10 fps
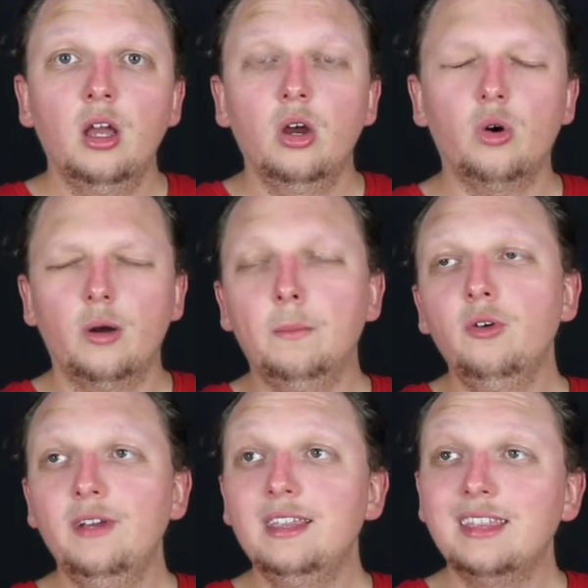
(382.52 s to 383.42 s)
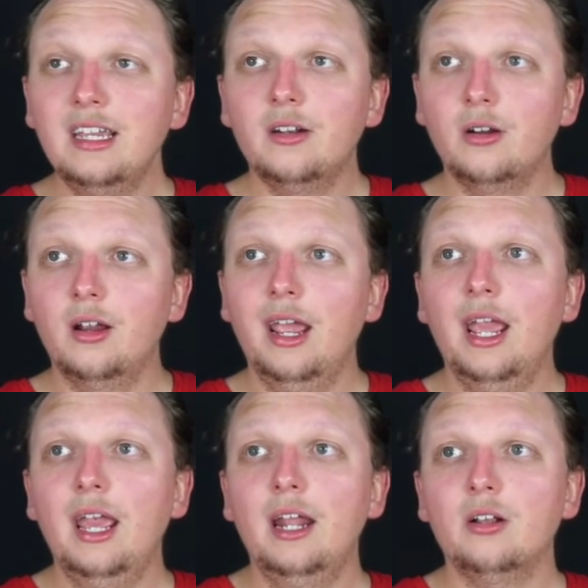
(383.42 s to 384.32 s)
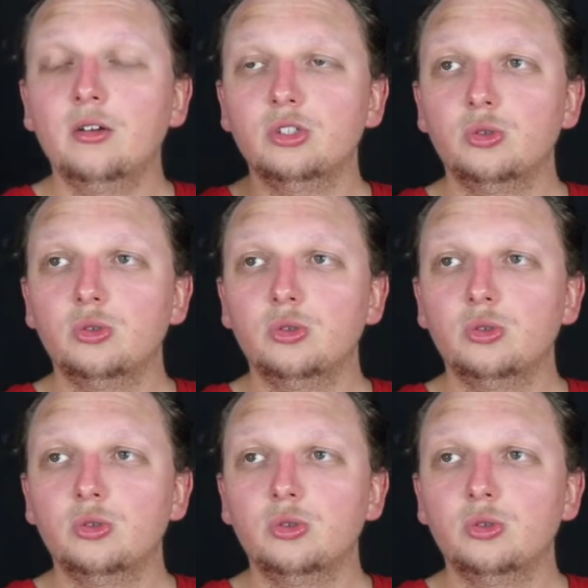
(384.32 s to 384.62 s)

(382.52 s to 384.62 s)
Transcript: or a movie theater, and goes